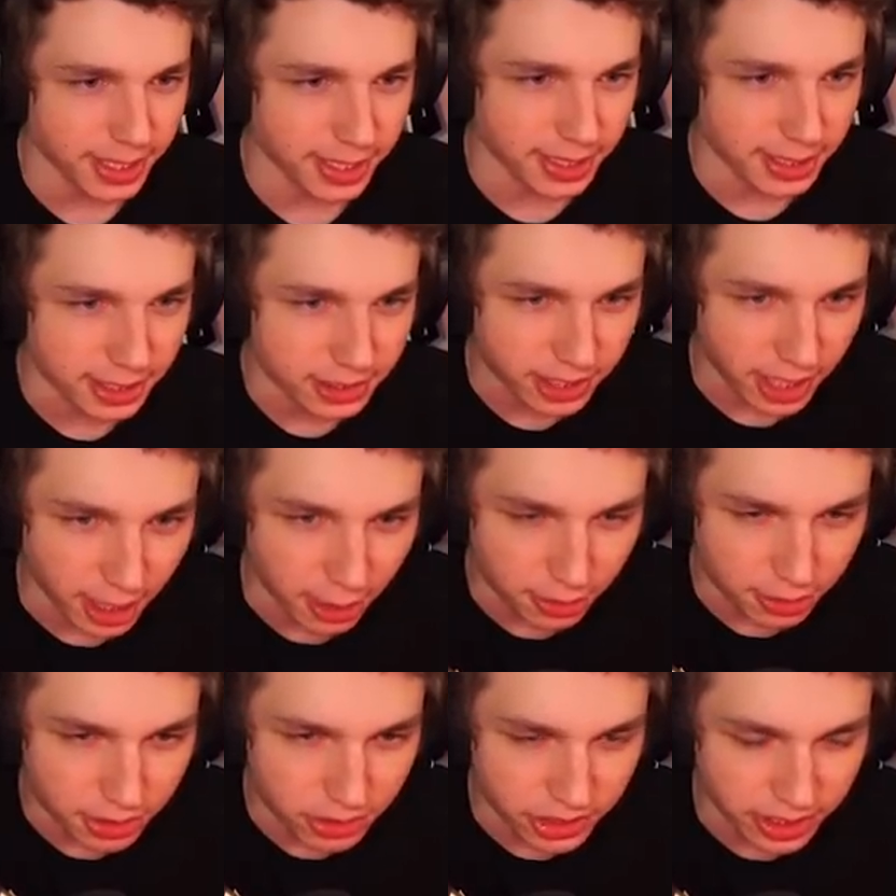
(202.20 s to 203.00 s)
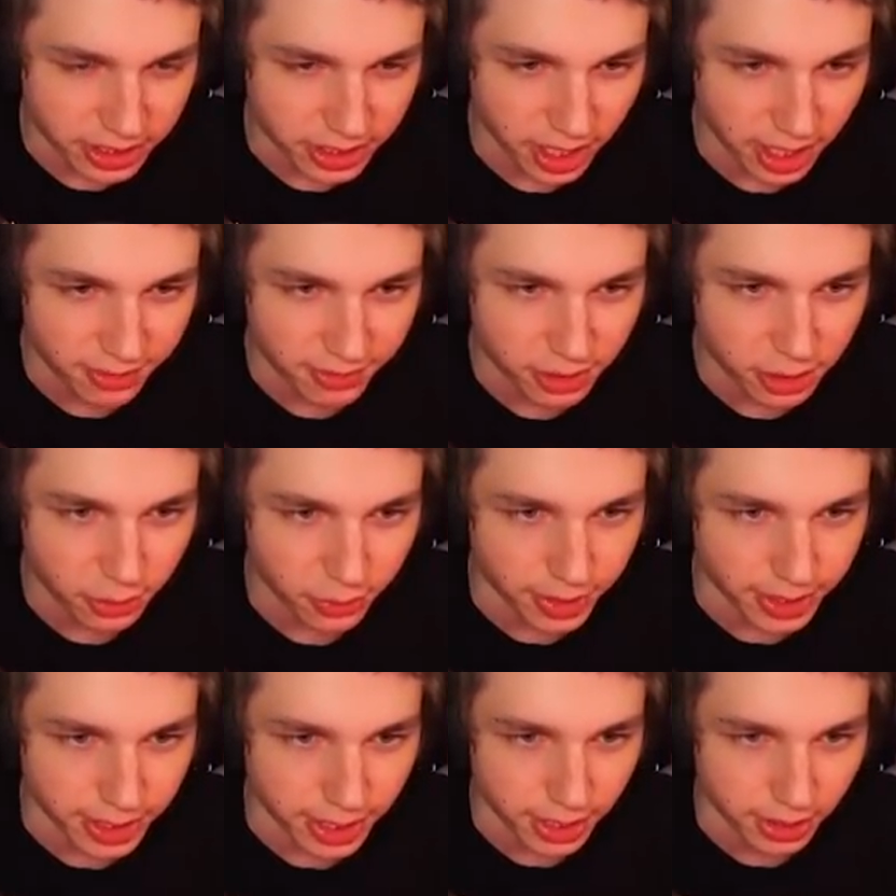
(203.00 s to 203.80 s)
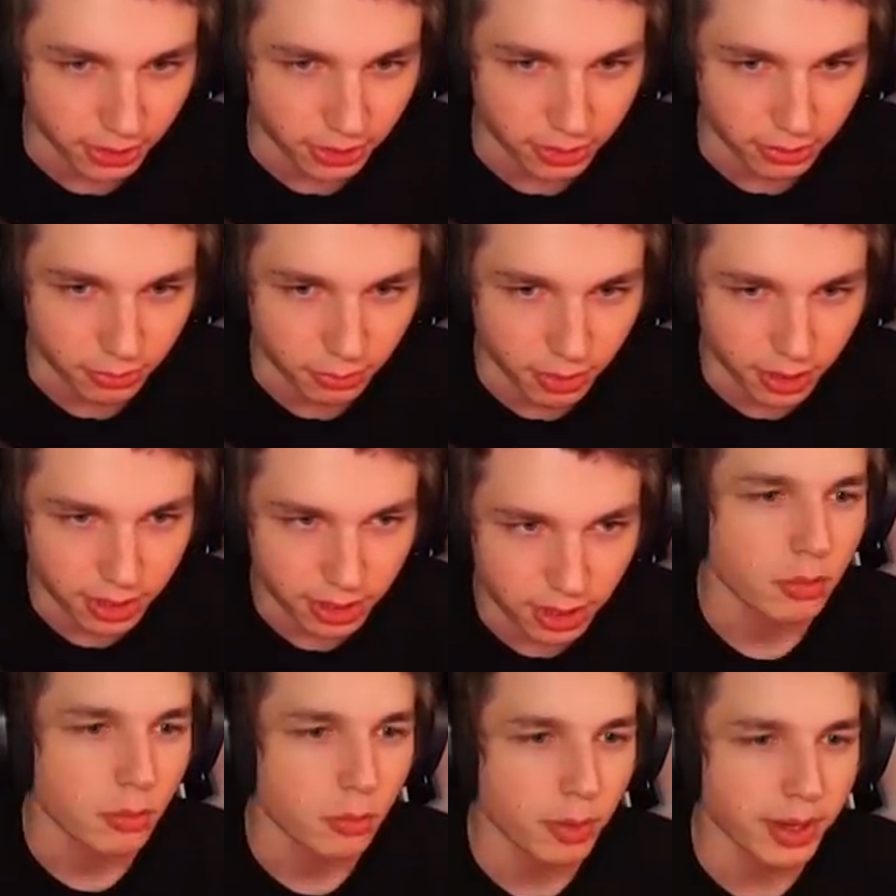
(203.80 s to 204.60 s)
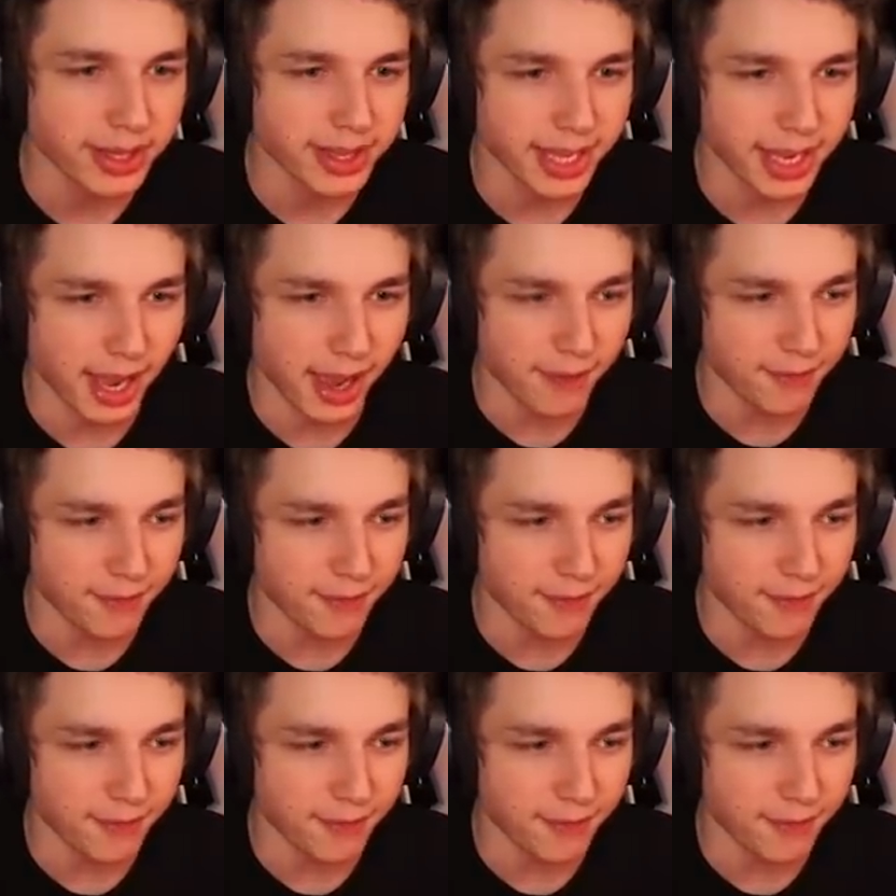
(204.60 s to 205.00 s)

his health is like not even going down. What? Wait, they have